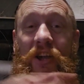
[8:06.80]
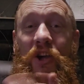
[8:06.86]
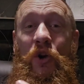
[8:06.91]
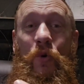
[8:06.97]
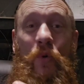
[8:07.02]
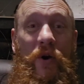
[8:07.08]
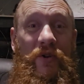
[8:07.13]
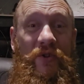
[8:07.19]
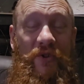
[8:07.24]

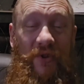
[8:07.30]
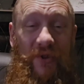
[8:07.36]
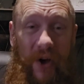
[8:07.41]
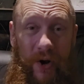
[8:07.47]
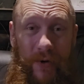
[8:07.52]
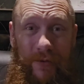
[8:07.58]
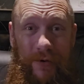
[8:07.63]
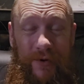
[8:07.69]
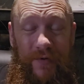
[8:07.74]
you
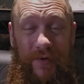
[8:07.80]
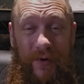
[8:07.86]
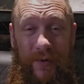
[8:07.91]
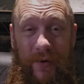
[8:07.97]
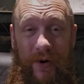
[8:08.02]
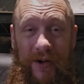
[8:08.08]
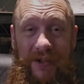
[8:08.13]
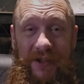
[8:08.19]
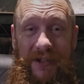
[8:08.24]
so much for
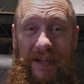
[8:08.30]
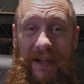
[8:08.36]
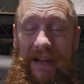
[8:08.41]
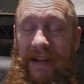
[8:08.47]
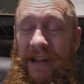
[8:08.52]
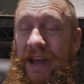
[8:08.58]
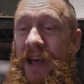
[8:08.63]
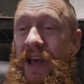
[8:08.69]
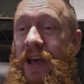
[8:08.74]
watching.